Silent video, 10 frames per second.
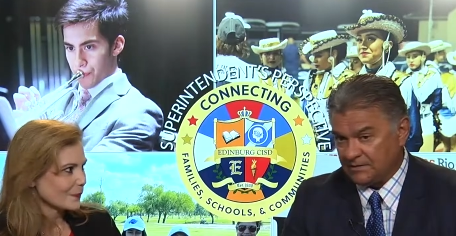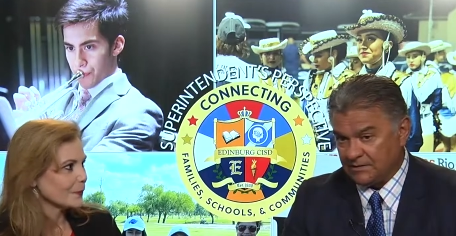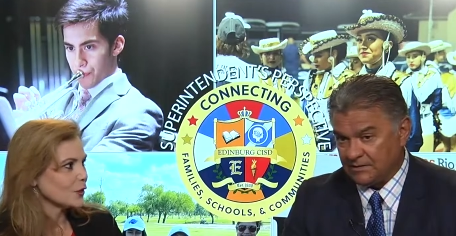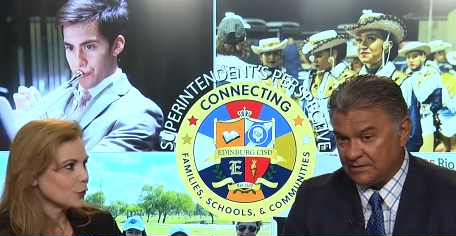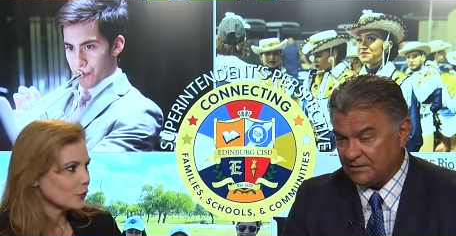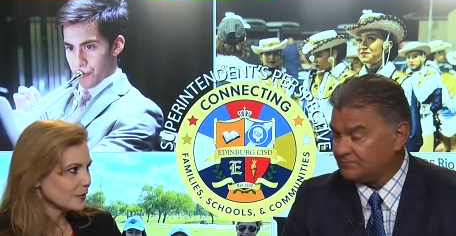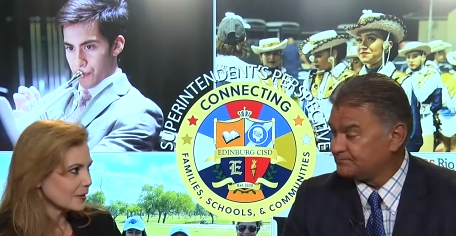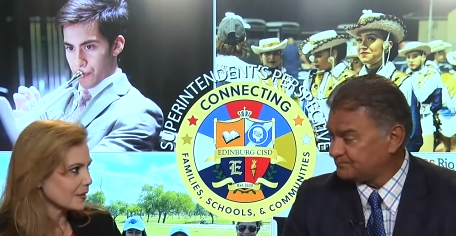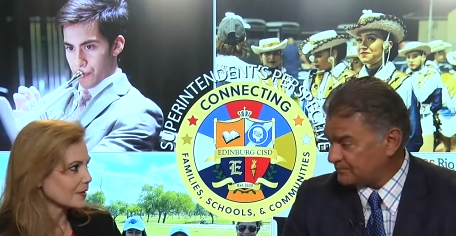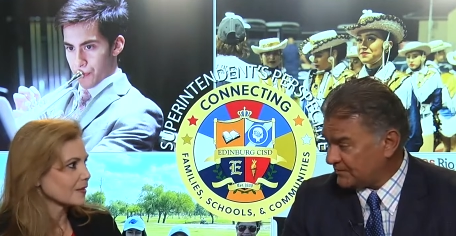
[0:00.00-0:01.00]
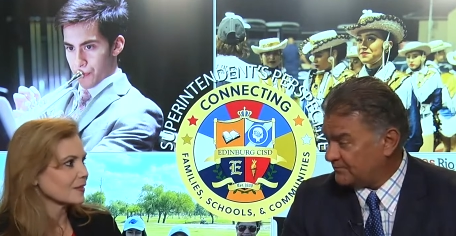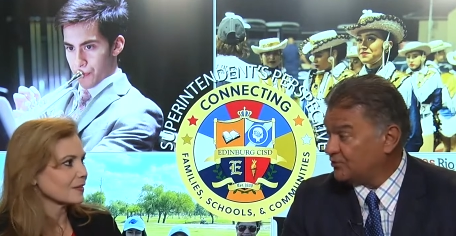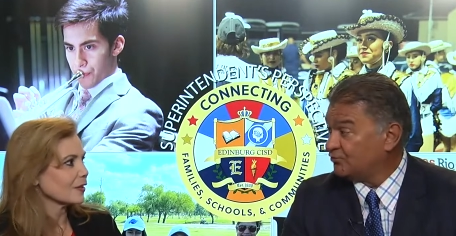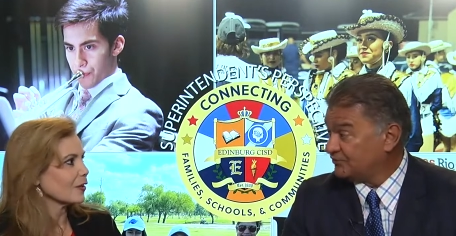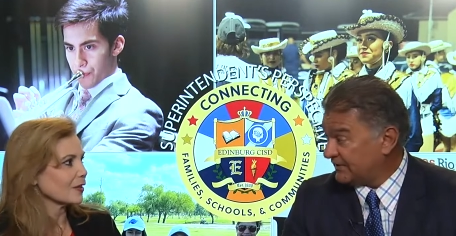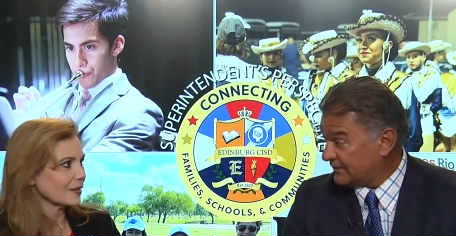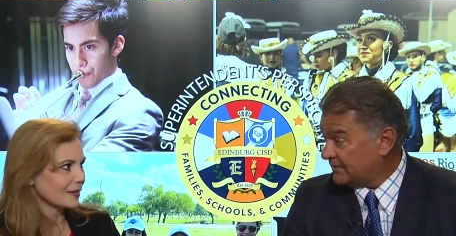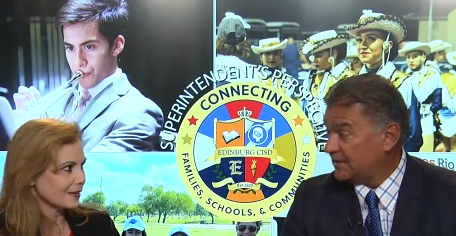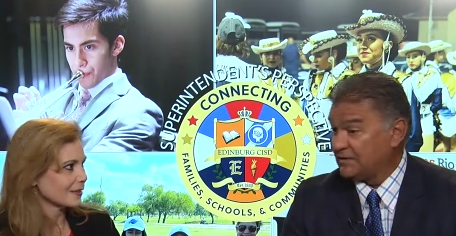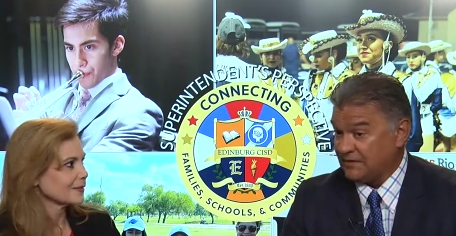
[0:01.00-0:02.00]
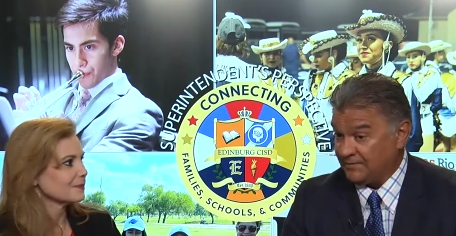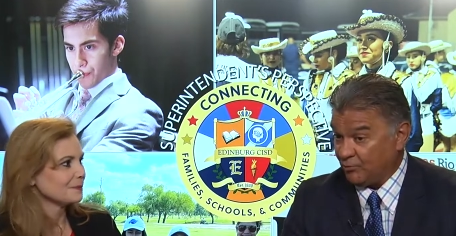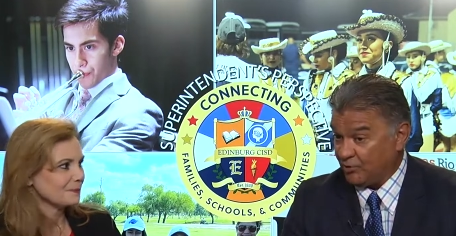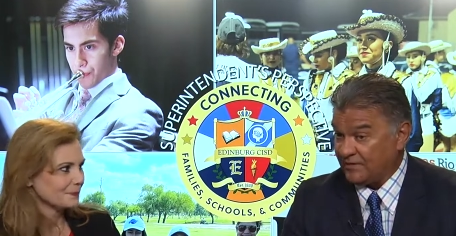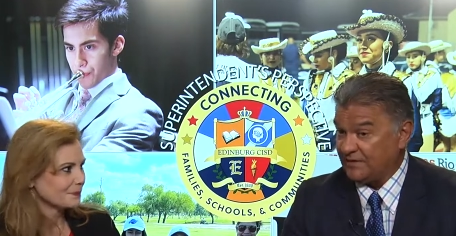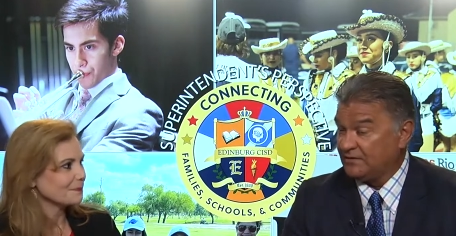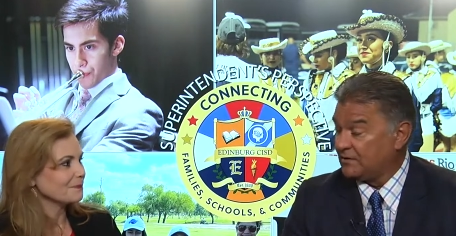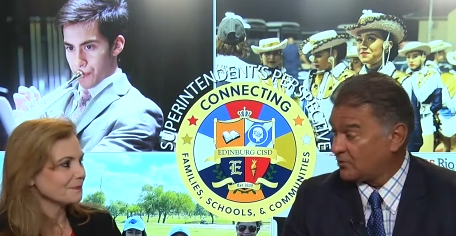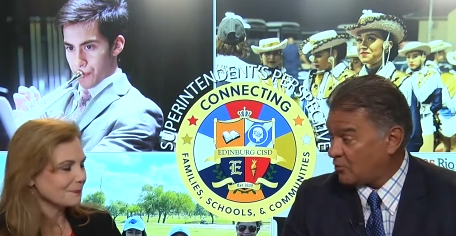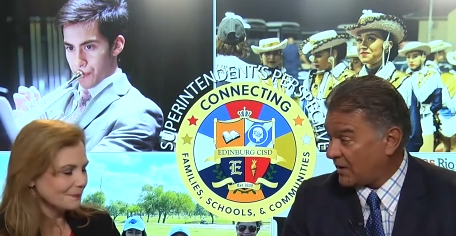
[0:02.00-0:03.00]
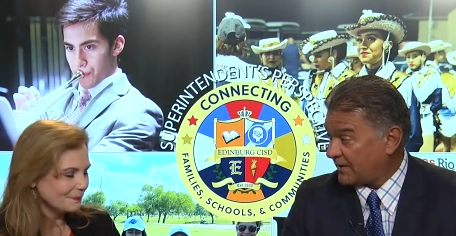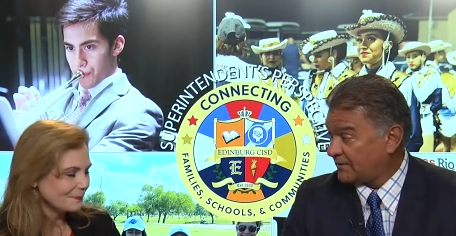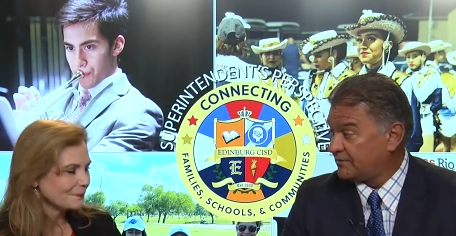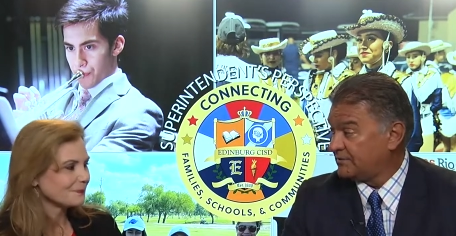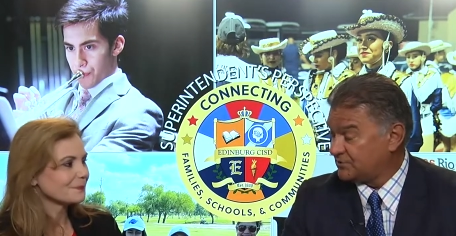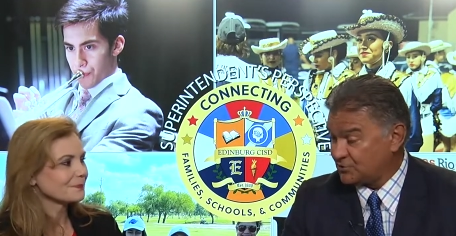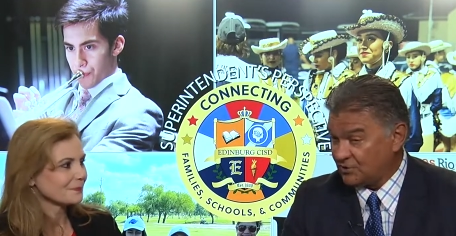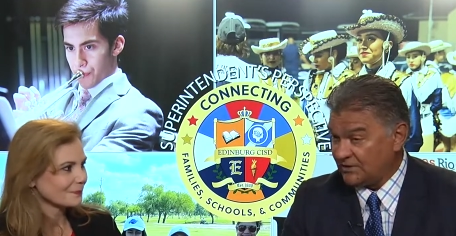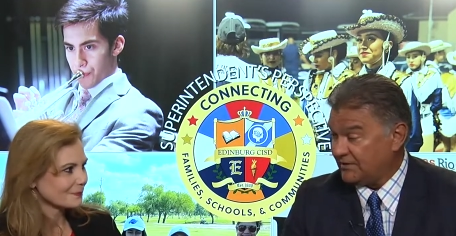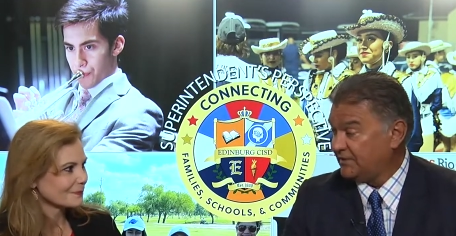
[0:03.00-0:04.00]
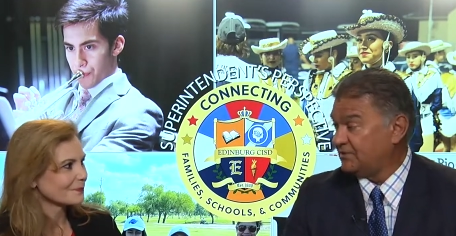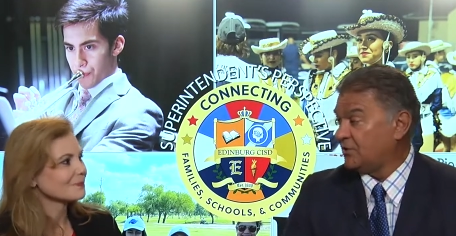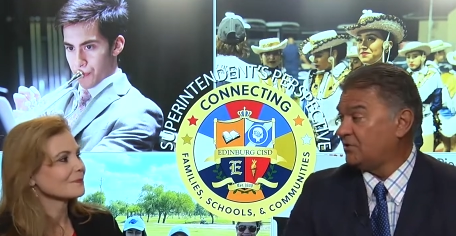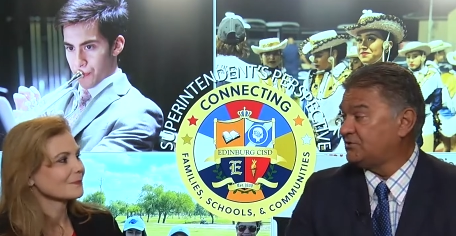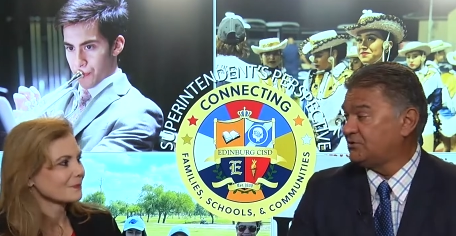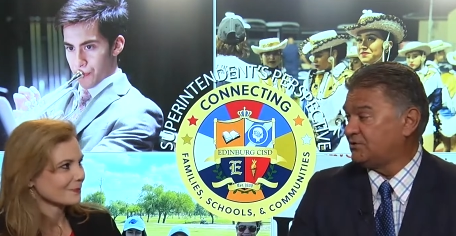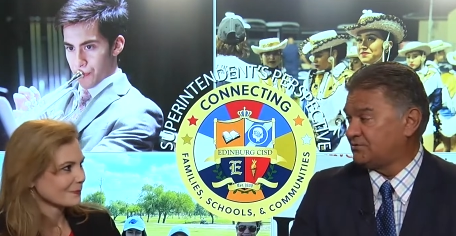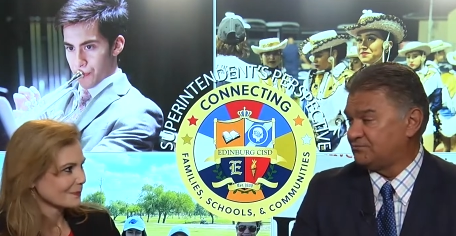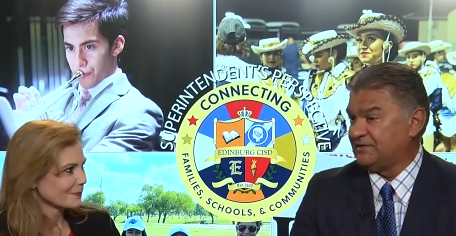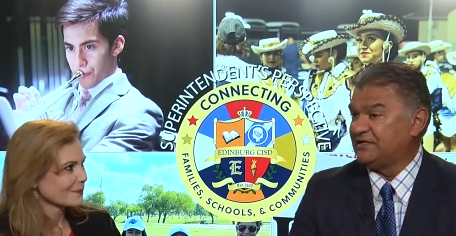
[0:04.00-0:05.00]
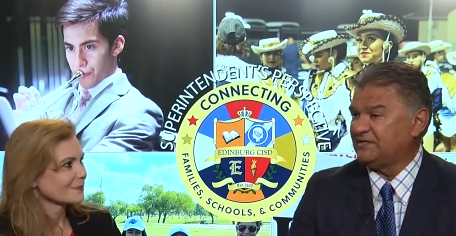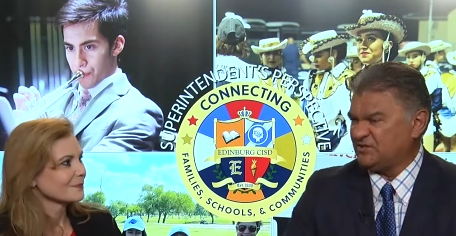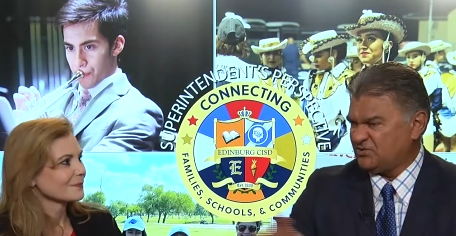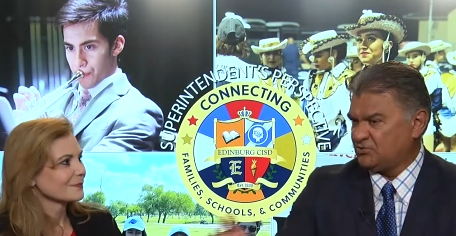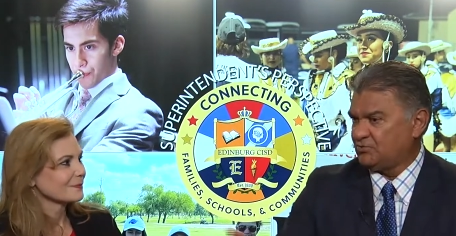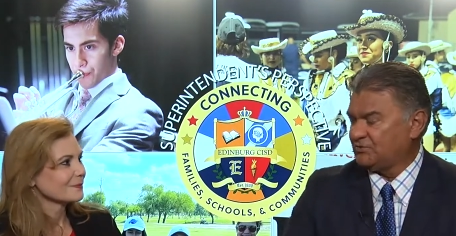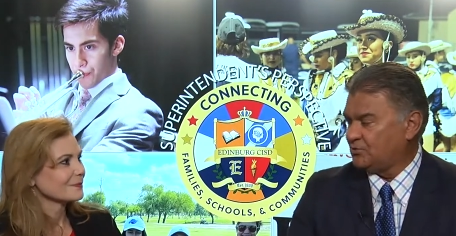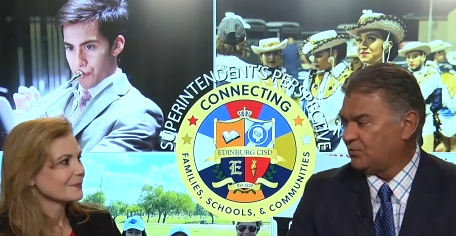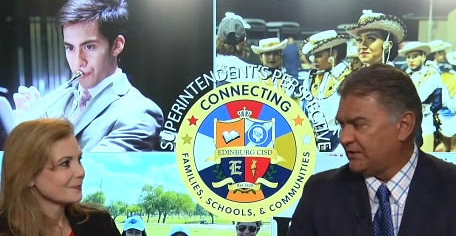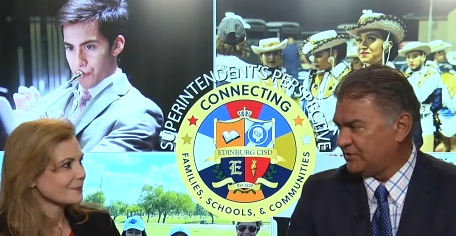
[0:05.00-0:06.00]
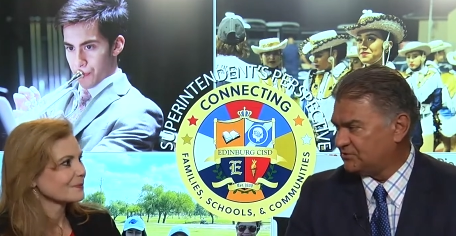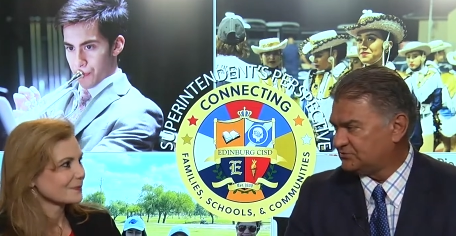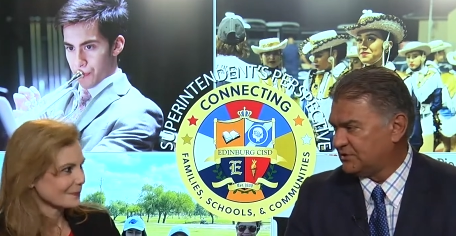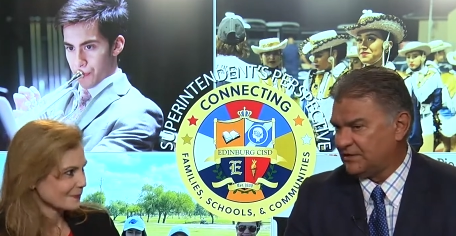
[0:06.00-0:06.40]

Speaker 1: music, um, music keyboarding, mm-hmm. choir, cheerleading, all these other. In addition to the UILs,